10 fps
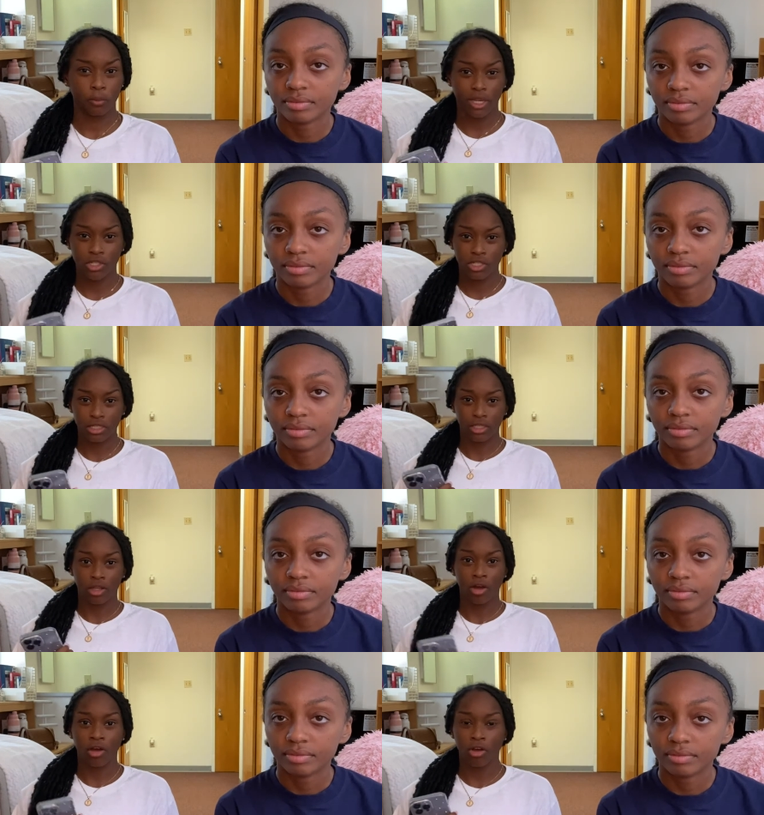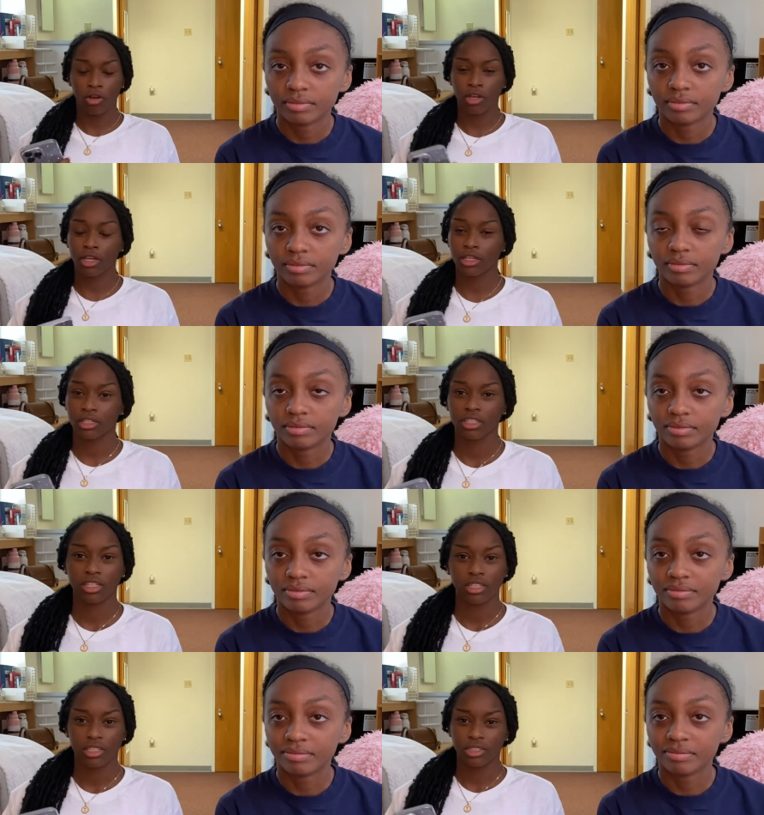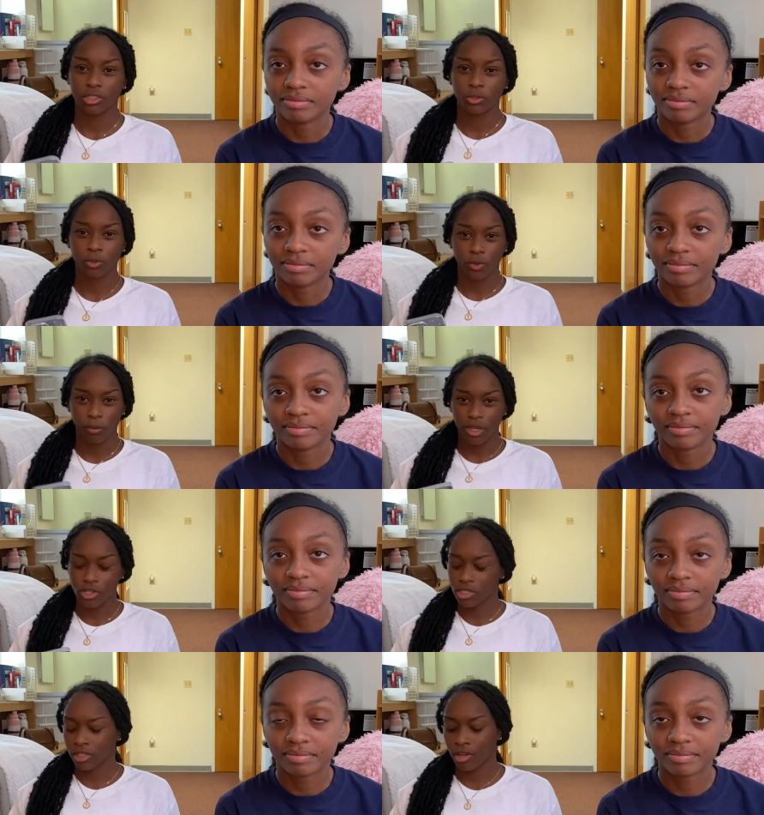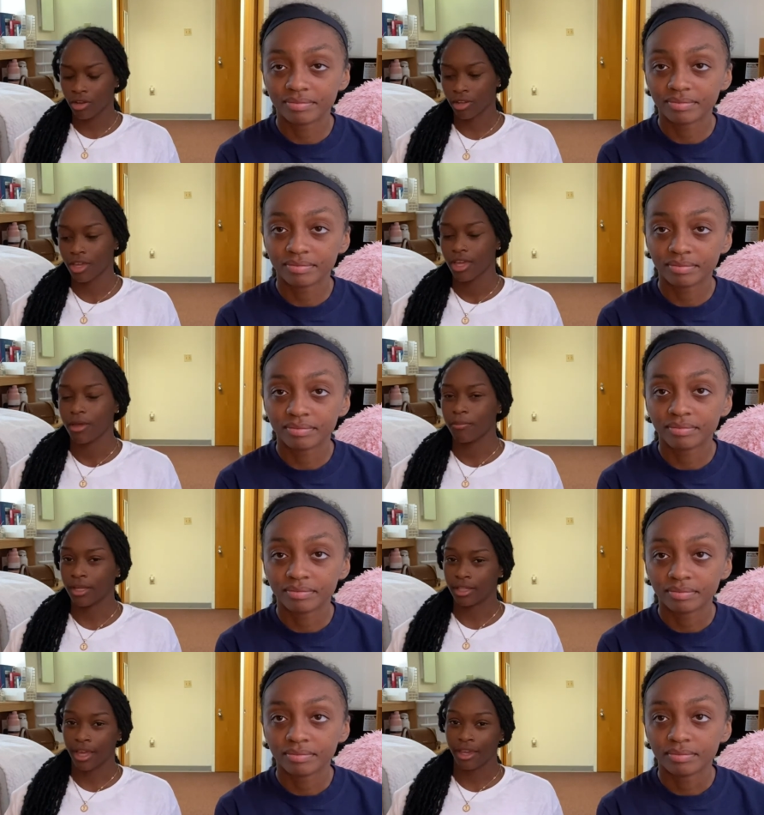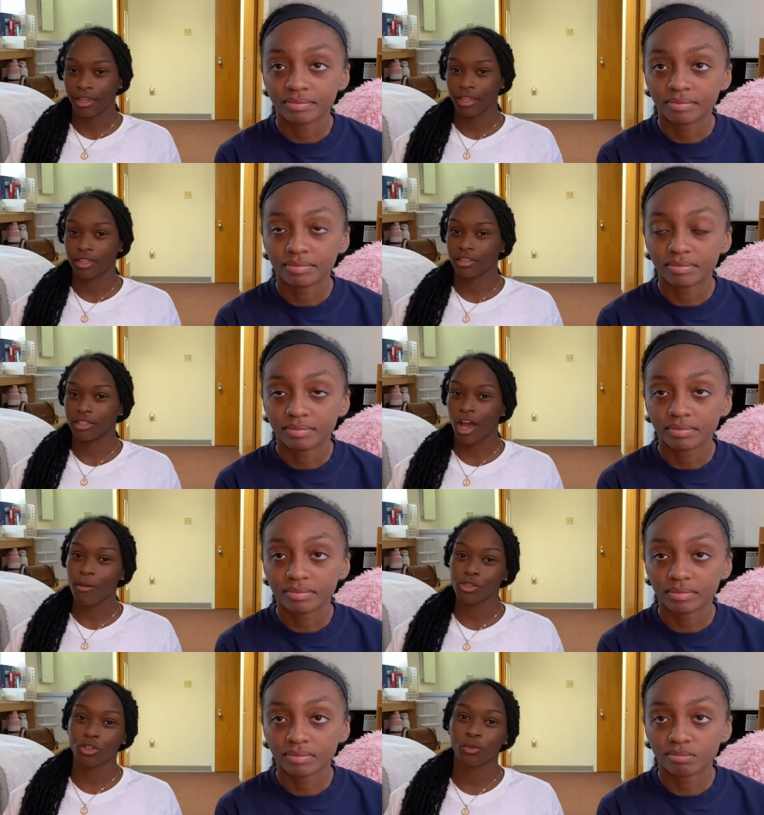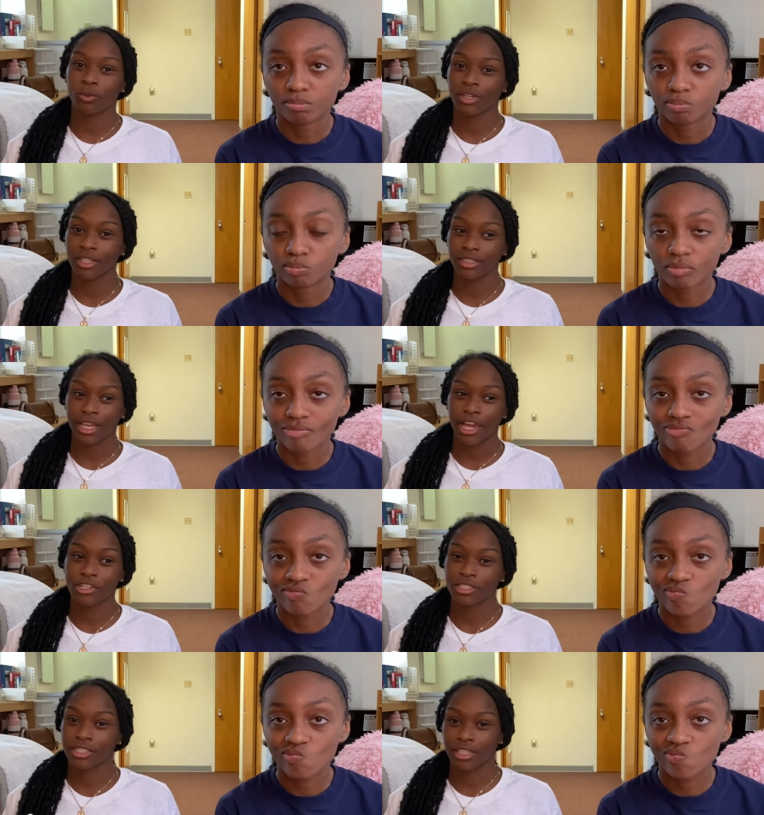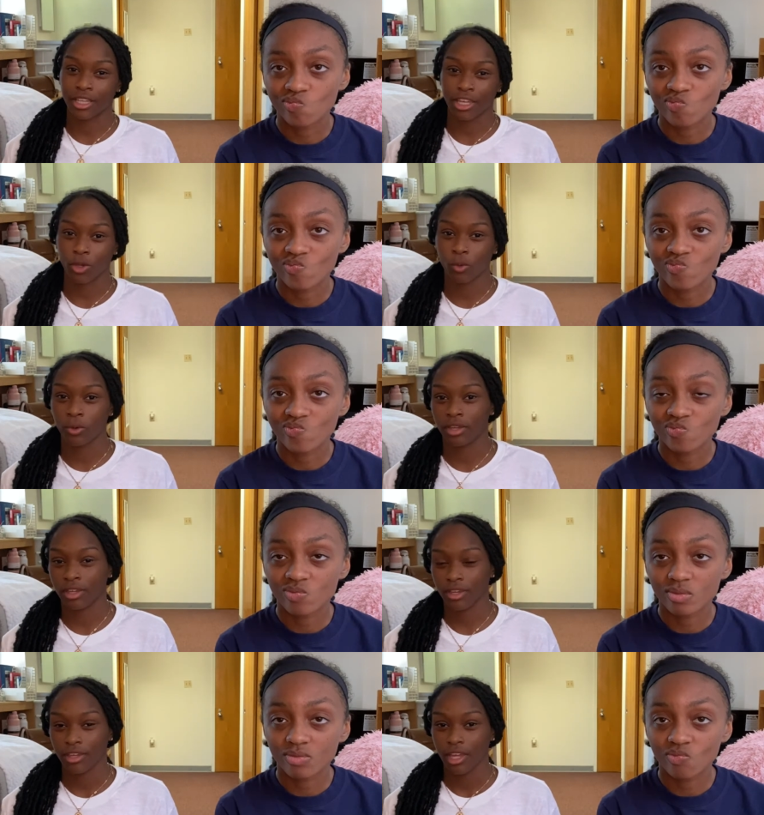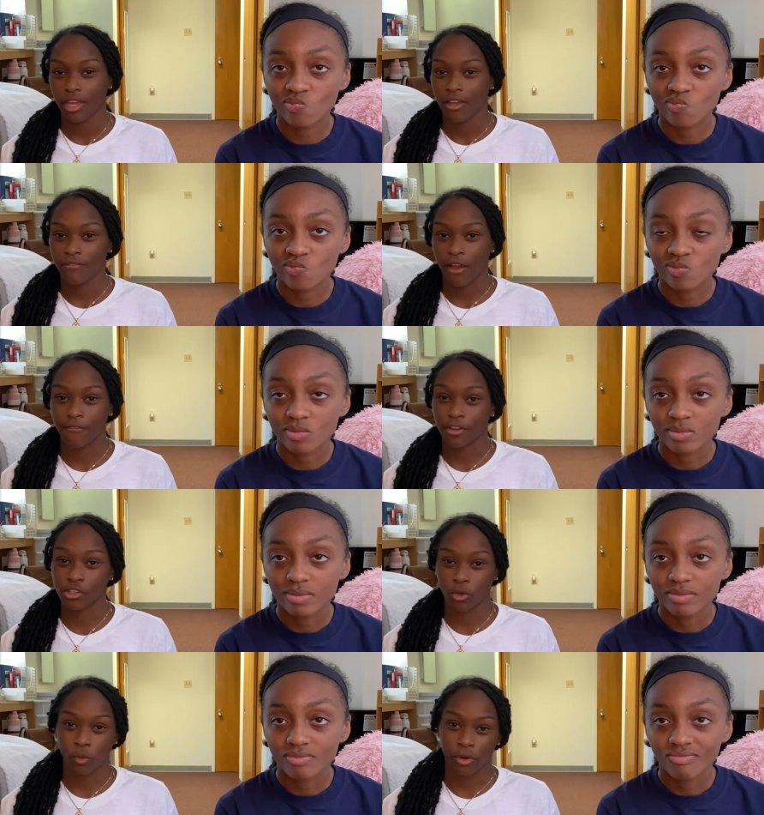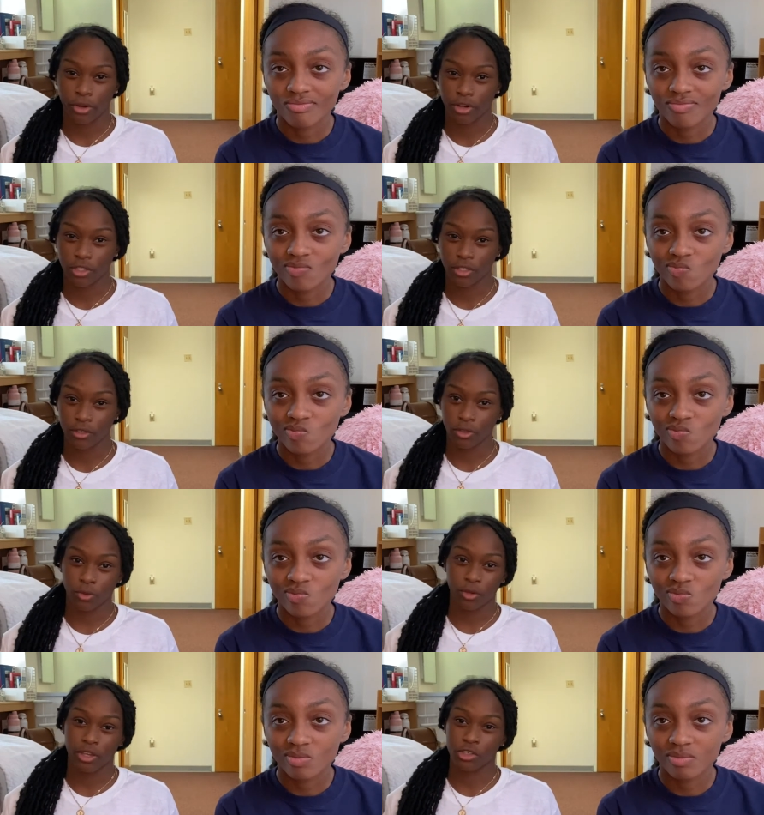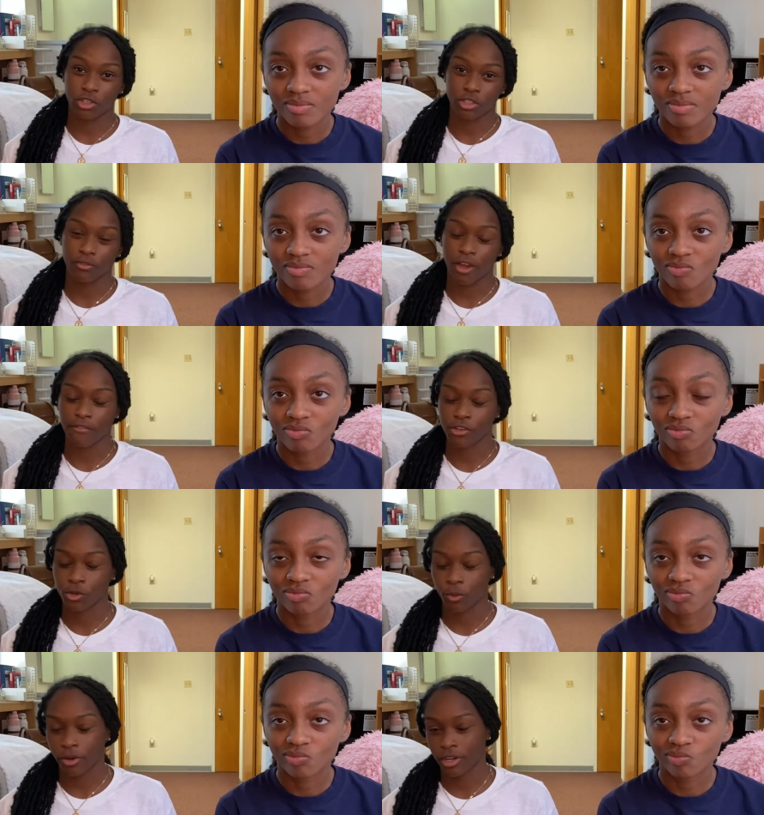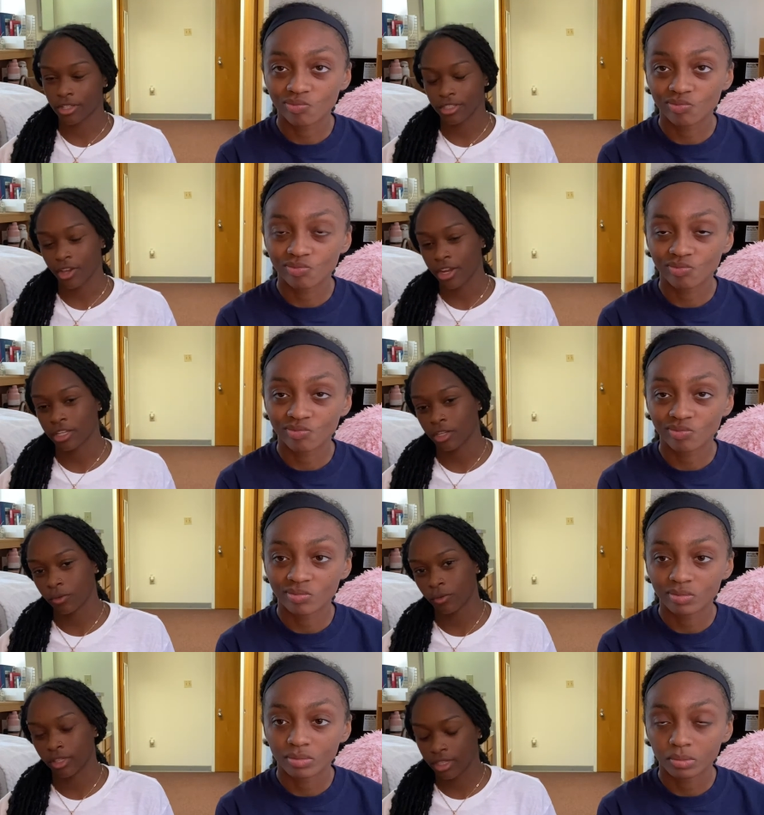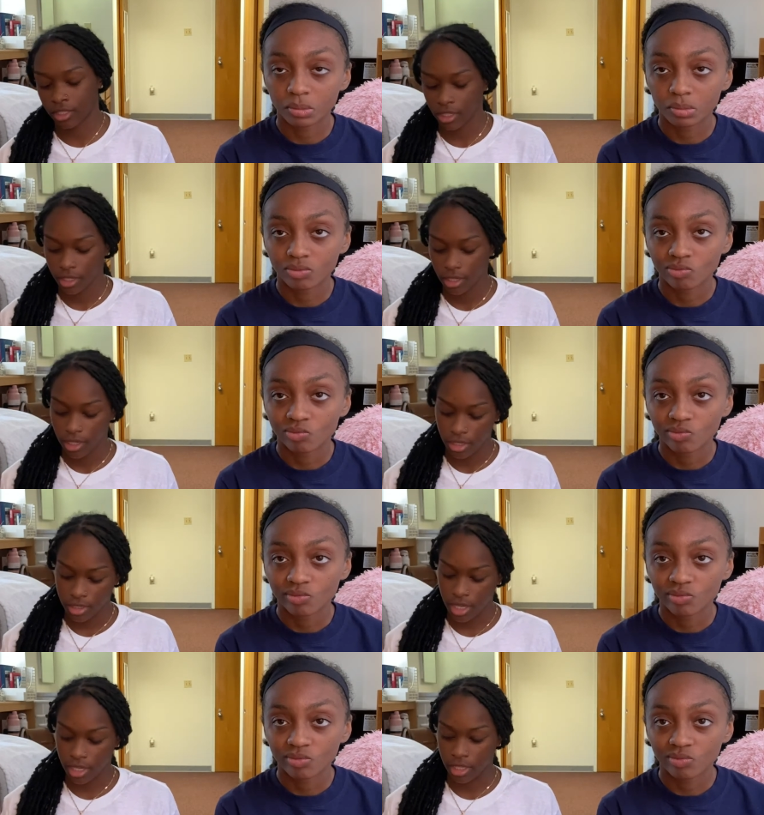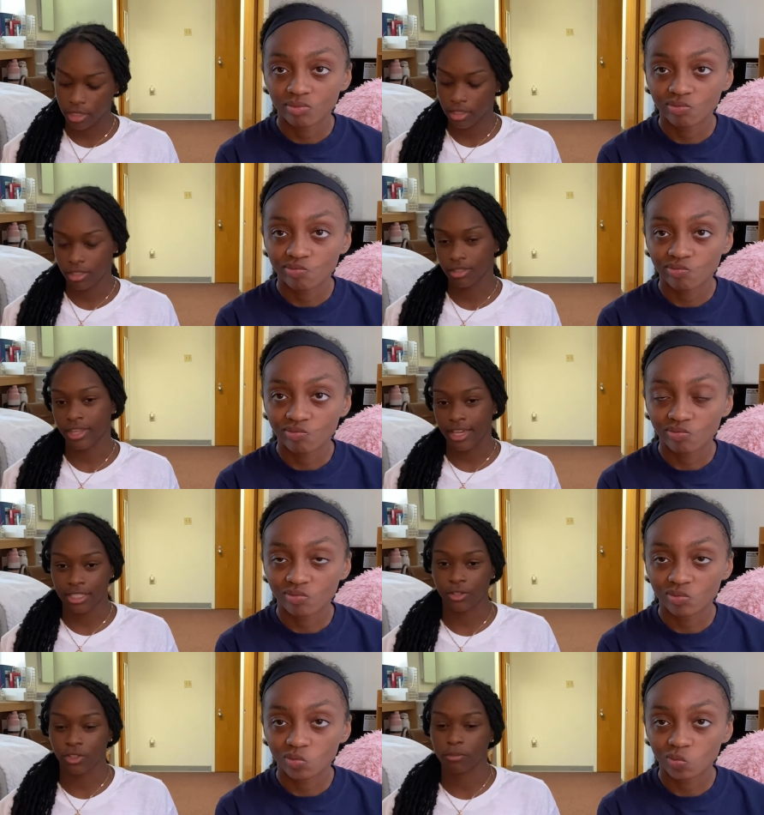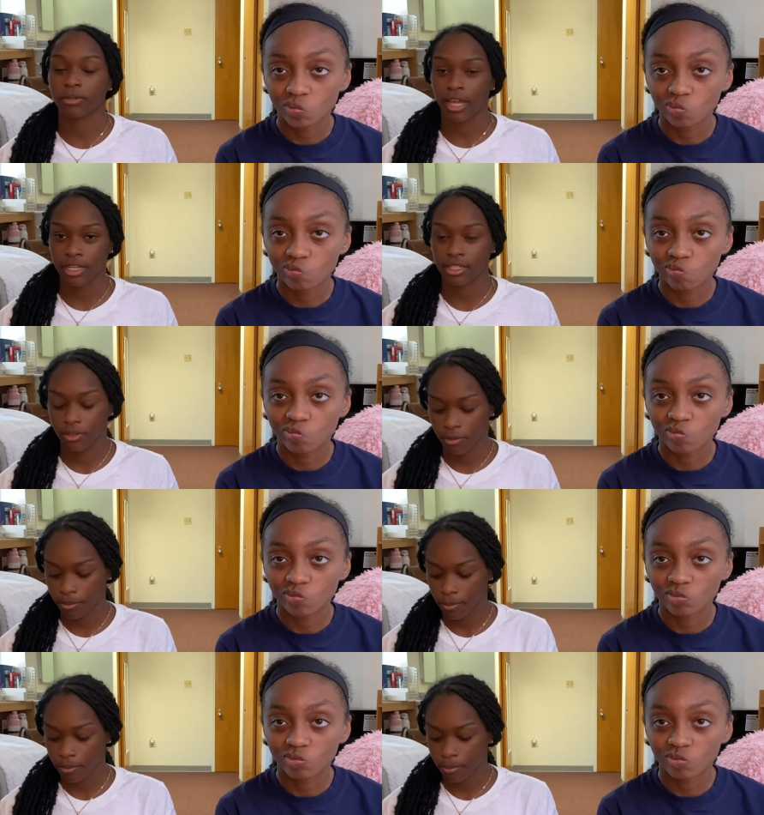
Speaker 1: pages long, two, three pages long. But like the optional ones, I just did like a quick 500 words, 300 to 500 words. So I didn't really take it that serious, but I did them.